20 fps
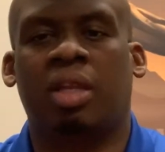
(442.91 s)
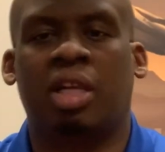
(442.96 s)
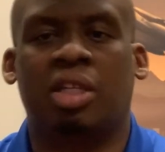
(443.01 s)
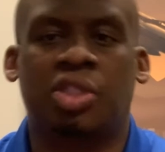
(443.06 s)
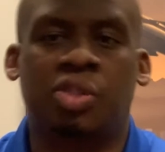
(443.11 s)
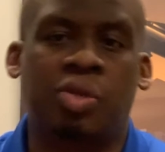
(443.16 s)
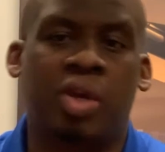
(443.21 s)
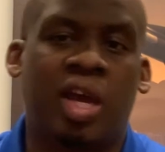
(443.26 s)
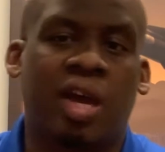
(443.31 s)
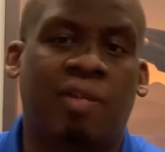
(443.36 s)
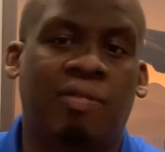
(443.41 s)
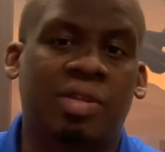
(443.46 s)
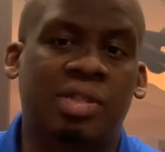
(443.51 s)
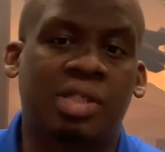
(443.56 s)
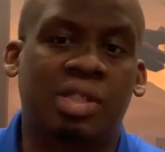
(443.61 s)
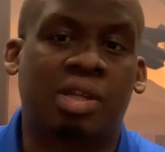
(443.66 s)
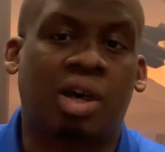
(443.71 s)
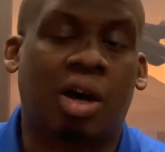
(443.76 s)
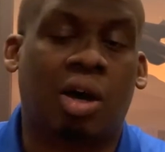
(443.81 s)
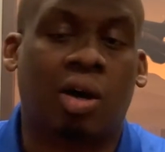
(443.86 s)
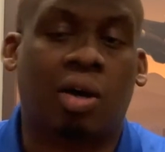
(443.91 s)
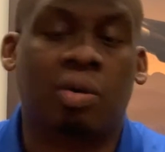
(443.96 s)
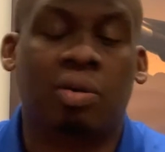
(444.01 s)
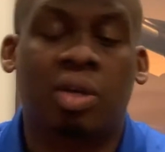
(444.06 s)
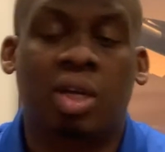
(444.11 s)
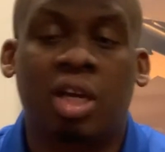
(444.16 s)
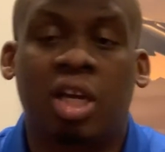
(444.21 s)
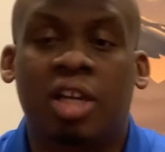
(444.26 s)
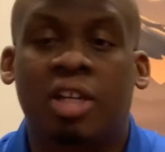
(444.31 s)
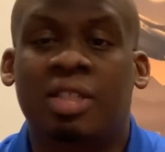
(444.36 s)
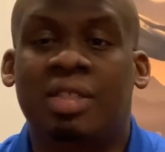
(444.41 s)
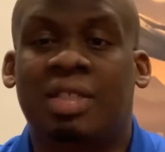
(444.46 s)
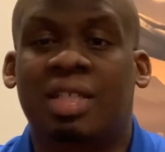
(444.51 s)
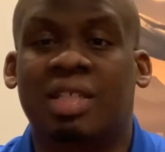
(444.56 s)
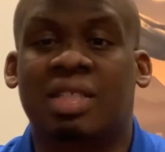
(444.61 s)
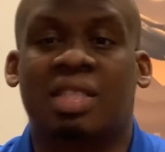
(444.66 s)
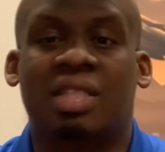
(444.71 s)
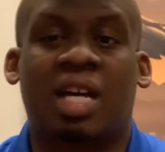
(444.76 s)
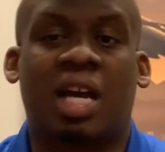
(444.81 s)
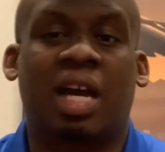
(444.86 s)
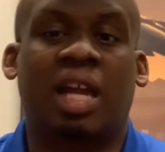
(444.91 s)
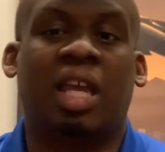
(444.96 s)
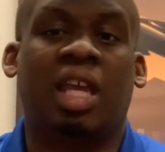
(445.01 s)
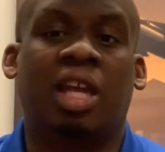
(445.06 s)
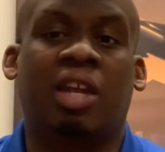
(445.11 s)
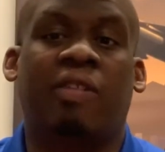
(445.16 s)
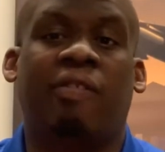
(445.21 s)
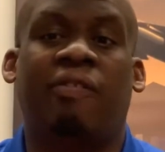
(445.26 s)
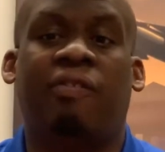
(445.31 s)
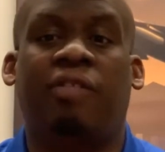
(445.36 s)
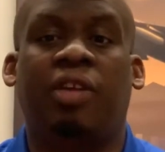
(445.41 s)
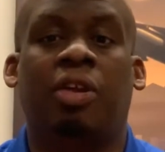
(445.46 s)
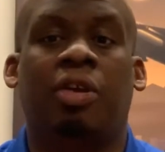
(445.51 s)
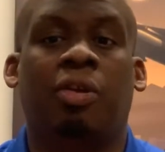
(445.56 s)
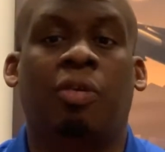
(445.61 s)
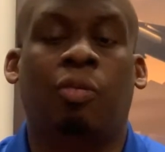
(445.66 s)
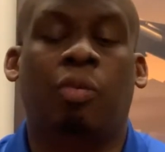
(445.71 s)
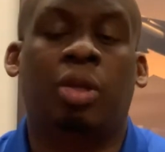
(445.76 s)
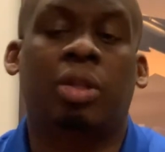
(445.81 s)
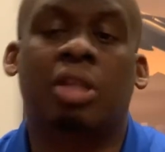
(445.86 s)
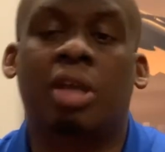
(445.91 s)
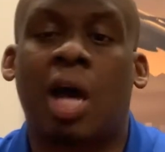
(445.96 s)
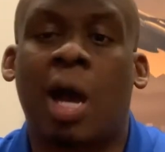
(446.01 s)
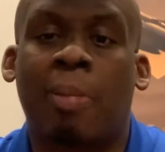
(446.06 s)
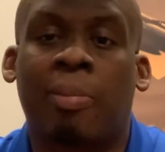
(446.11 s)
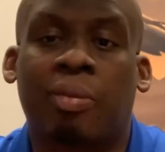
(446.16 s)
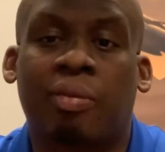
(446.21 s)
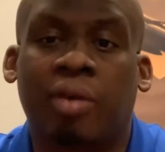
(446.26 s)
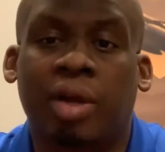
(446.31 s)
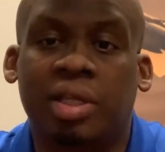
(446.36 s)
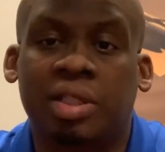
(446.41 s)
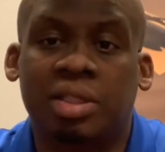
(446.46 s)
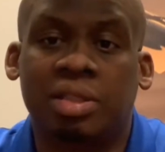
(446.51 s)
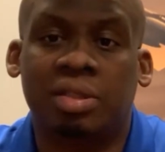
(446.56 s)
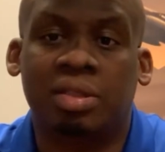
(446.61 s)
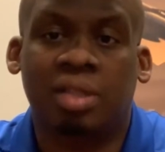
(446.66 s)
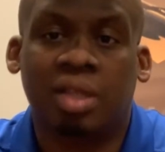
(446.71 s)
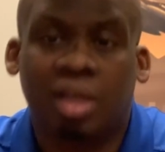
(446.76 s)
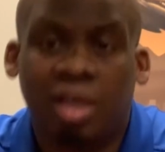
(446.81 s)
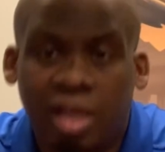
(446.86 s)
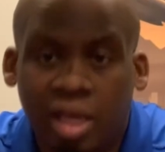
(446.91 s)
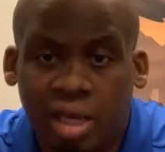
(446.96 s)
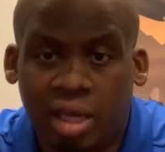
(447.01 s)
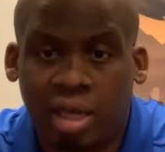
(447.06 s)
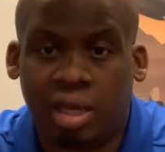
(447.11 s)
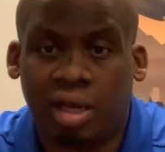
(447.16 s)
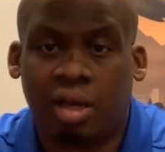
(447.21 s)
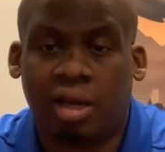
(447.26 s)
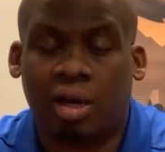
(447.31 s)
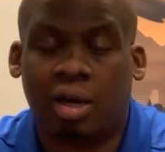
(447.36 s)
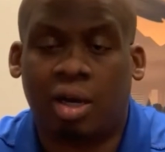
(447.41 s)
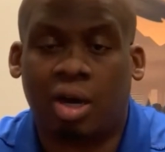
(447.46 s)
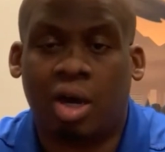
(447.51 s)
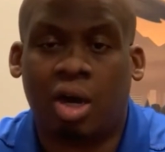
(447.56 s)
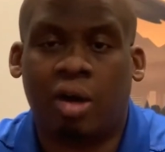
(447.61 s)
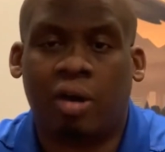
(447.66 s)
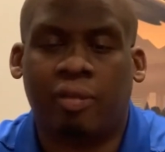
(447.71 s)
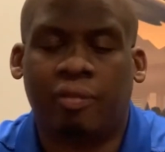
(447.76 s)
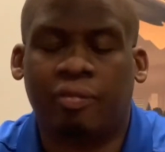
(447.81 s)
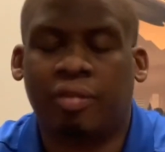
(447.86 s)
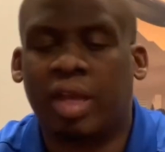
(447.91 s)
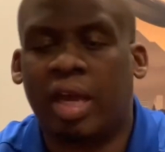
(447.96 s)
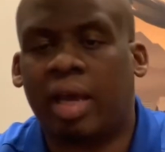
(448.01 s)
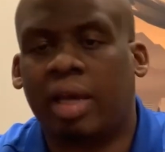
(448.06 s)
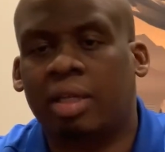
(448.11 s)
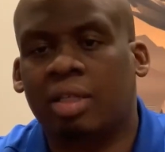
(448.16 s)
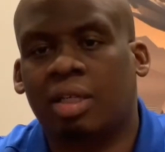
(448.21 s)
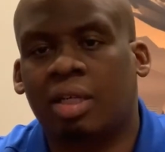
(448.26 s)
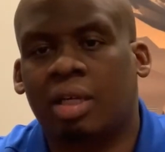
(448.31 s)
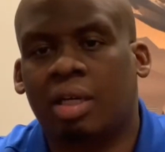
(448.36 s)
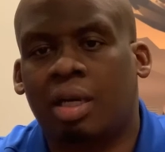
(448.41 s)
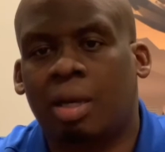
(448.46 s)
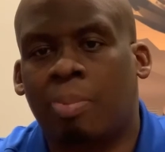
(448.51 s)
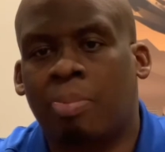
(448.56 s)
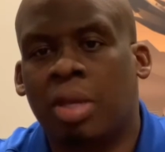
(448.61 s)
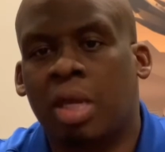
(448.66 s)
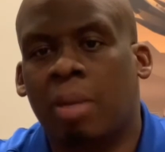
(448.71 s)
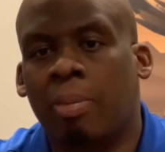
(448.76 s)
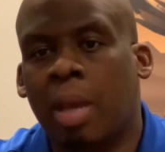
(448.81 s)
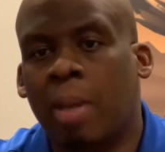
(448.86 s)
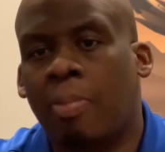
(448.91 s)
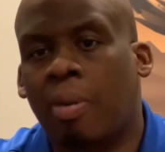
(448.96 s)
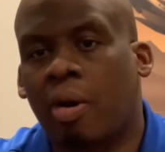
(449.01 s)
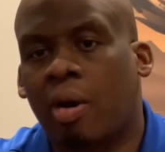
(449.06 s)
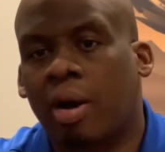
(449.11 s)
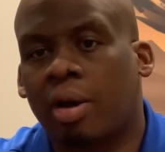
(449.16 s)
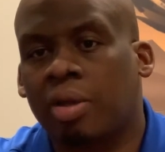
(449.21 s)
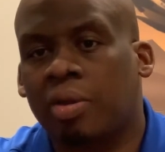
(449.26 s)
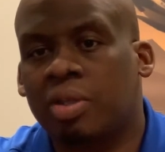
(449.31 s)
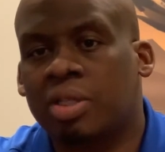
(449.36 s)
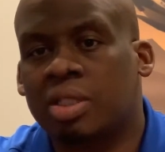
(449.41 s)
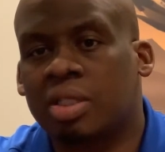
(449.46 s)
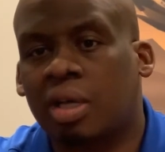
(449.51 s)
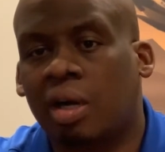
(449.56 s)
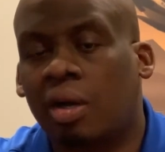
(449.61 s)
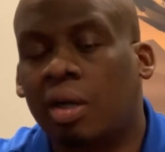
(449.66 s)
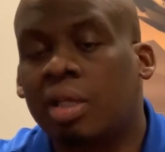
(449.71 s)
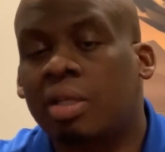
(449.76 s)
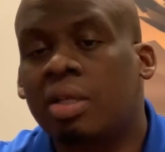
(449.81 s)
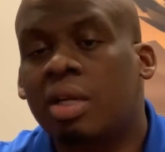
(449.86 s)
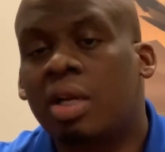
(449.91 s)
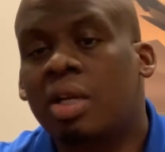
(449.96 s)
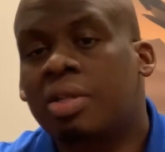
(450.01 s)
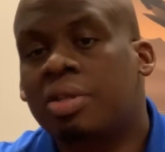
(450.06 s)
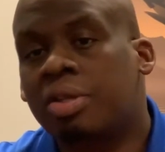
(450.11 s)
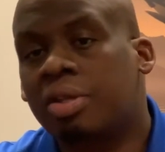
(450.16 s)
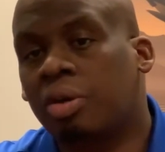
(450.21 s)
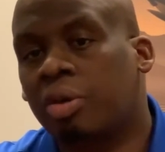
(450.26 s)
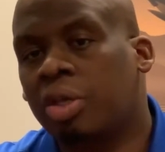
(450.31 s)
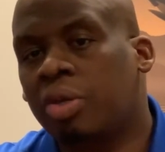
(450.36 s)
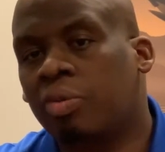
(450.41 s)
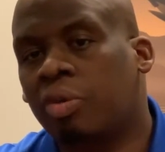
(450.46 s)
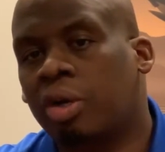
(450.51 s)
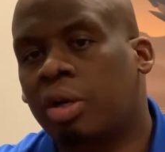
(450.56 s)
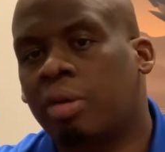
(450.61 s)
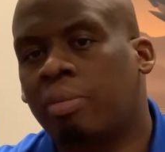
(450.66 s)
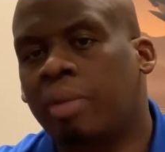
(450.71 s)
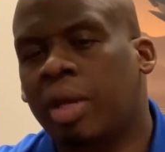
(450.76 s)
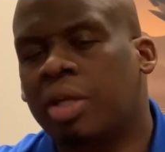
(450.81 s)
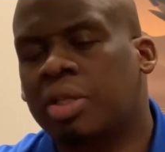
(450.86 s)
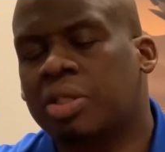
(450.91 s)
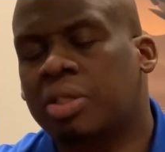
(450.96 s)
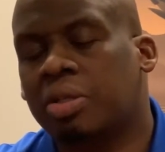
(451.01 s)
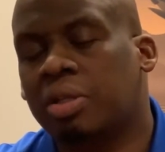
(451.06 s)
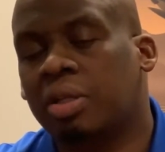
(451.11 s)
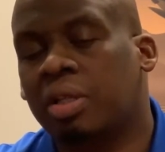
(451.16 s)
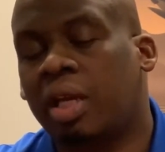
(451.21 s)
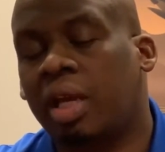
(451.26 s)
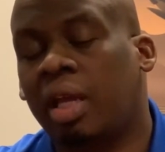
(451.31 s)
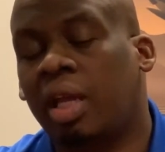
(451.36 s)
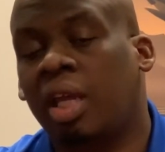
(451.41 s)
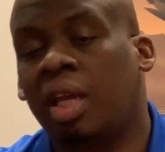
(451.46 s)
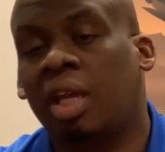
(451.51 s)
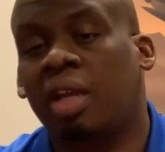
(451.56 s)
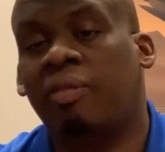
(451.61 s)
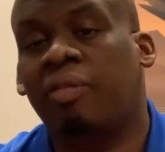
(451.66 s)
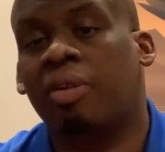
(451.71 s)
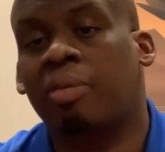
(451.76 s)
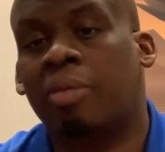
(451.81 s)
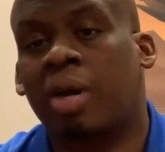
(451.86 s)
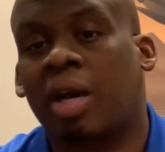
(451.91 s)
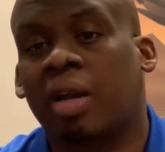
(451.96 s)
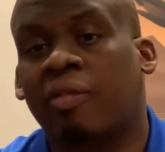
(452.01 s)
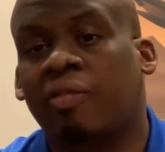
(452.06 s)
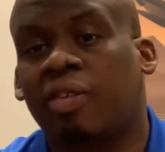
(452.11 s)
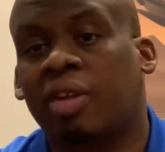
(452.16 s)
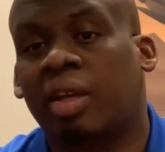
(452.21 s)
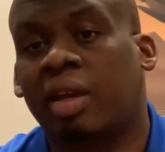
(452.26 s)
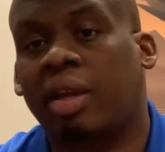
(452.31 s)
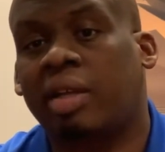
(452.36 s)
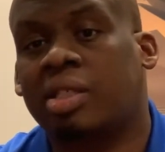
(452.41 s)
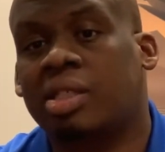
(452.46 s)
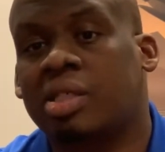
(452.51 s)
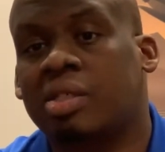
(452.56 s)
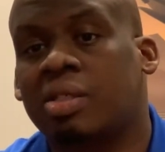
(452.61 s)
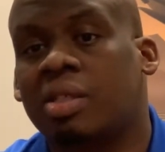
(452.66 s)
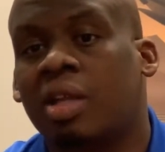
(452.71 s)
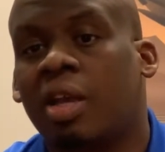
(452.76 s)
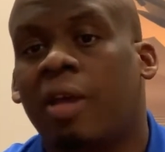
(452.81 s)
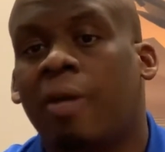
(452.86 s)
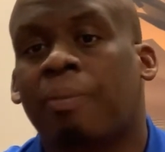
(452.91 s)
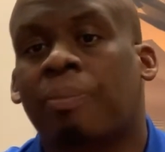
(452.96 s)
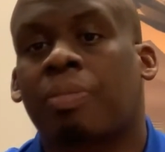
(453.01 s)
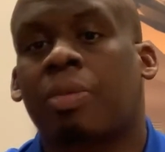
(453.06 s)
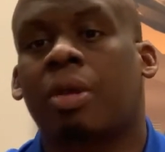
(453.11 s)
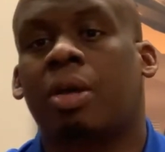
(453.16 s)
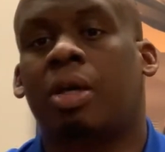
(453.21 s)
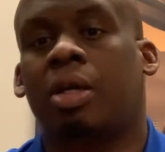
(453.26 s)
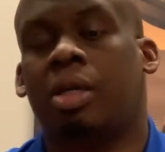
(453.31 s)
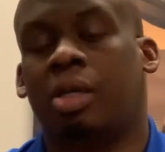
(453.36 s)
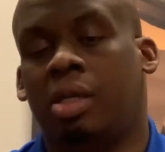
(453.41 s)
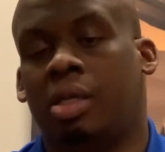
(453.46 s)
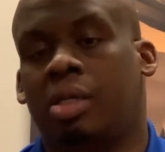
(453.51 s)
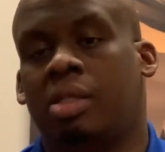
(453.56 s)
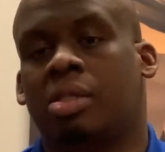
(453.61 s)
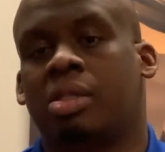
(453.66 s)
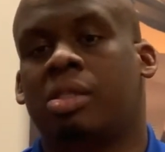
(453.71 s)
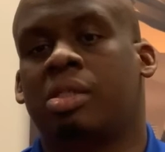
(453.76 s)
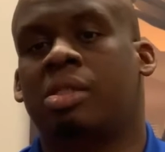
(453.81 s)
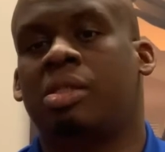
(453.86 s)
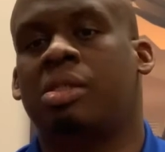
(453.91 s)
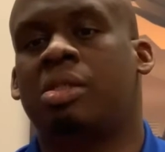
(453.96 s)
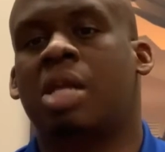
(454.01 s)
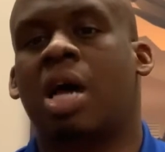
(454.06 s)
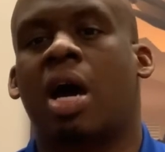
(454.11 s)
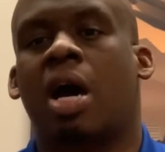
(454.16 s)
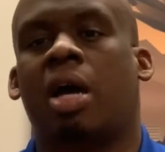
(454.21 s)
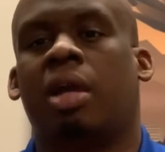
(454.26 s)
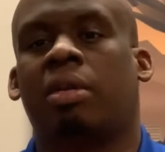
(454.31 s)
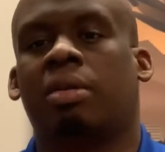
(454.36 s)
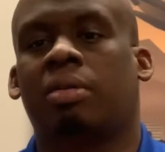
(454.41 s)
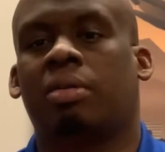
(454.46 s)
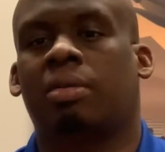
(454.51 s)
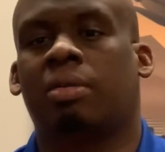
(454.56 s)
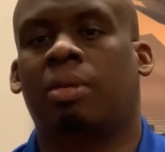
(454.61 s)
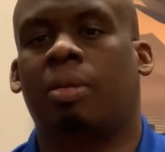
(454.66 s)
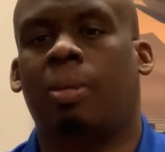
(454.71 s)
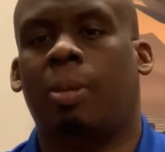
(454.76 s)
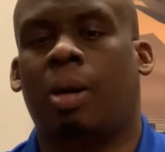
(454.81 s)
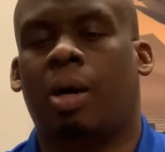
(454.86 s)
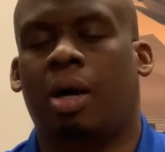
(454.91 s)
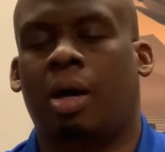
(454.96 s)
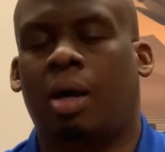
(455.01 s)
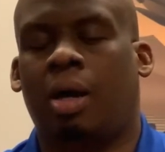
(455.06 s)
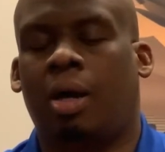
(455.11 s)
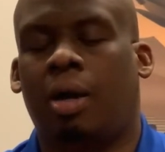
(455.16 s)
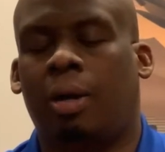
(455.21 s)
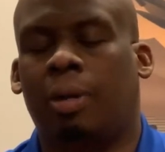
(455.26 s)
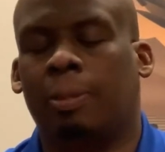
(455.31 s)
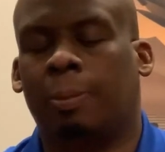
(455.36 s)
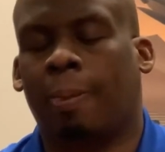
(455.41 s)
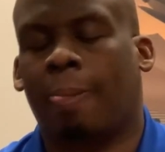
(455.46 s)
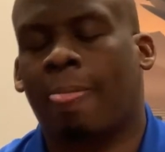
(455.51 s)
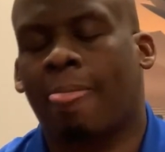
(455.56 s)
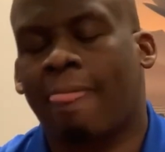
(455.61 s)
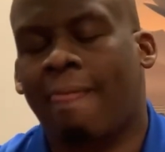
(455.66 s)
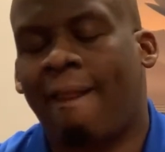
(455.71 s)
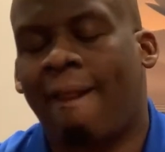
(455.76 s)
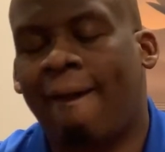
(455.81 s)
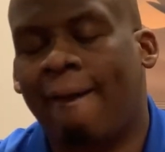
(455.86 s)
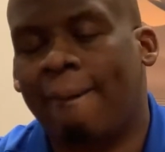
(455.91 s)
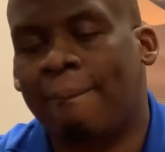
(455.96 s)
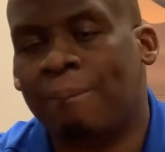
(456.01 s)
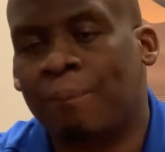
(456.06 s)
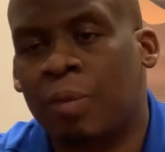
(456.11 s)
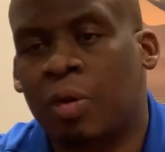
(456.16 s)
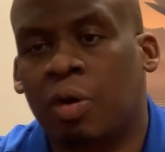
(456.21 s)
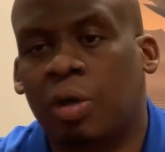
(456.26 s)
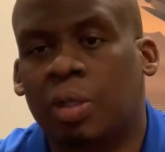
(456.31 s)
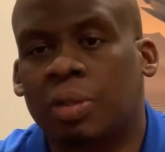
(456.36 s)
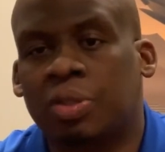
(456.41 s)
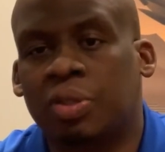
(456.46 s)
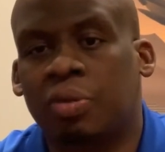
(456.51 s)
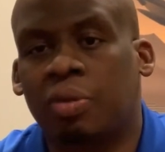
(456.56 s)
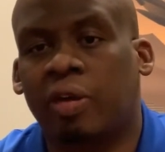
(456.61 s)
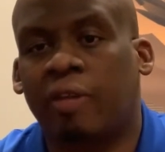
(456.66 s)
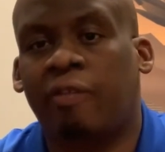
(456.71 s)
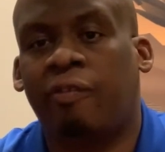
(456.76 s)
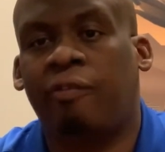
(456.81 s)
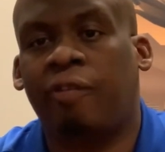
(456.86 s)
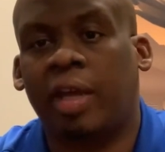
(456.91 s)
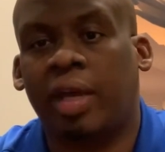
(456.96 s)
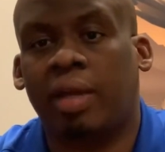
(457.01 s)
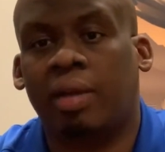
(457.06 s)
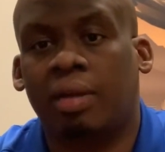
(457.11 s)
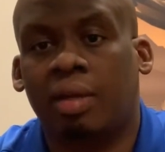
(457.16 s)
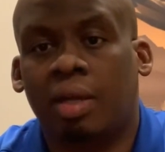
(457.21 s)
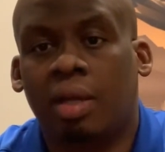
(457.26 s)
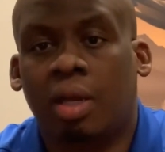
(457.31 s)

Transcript: that you have installed does not interfere with the operation of that PMA part you're installing. So you want to make sure that any of your modification is not going to affect